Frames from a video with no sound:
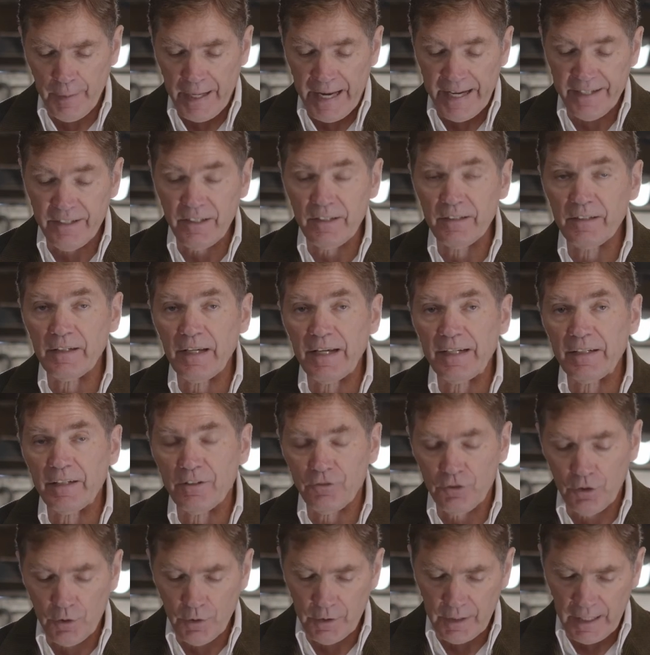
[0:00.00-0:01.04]

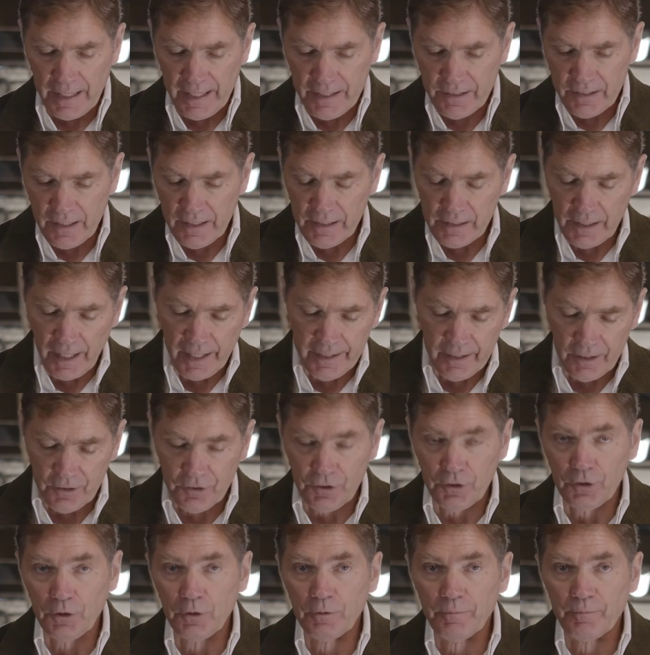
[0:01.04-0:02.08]
1882 to
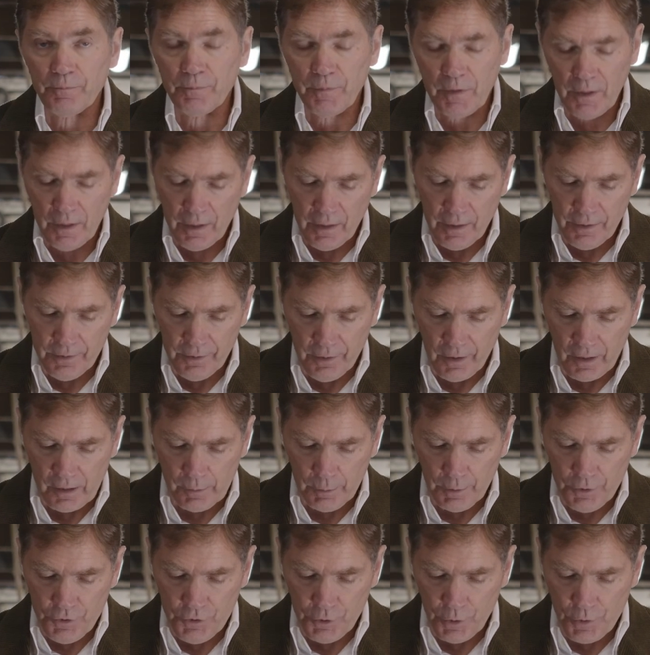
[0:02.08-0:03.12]
1892, the
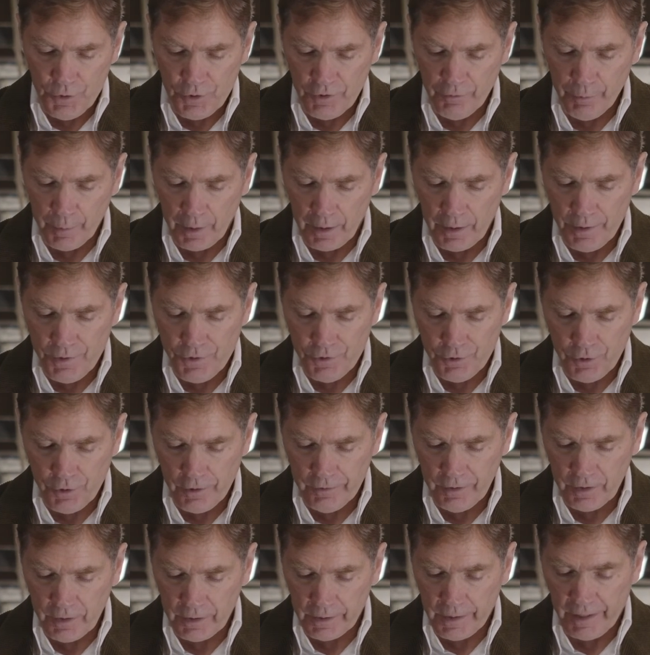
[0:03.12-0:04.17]
Honorable Joseph Martin
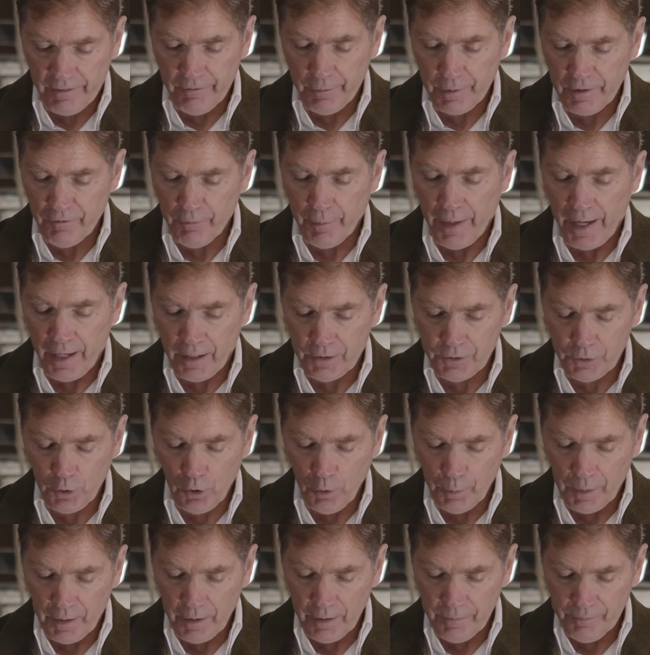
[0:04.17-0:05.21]
served in the government of
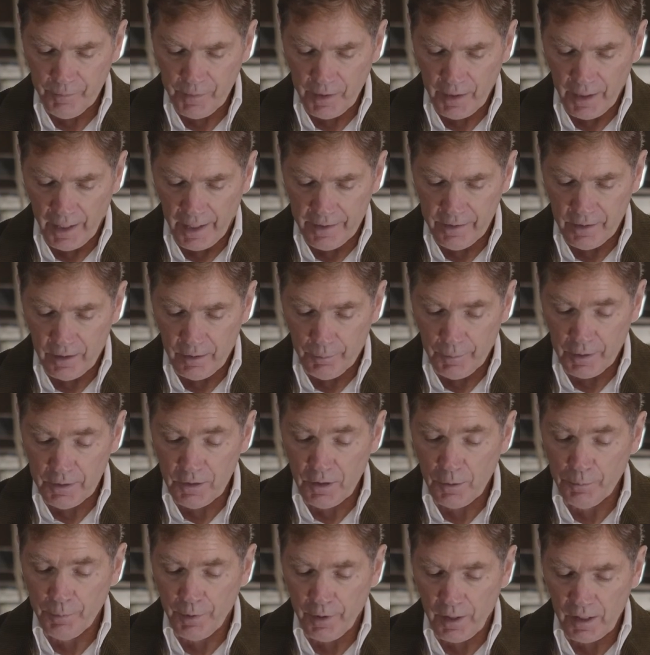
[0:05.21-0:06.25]
Manitoba and the
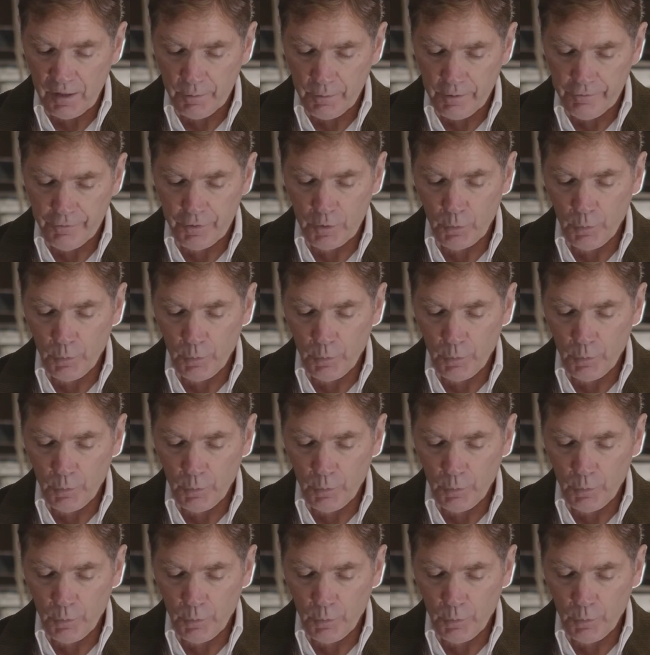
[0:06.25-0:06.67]
Dominion Parliament for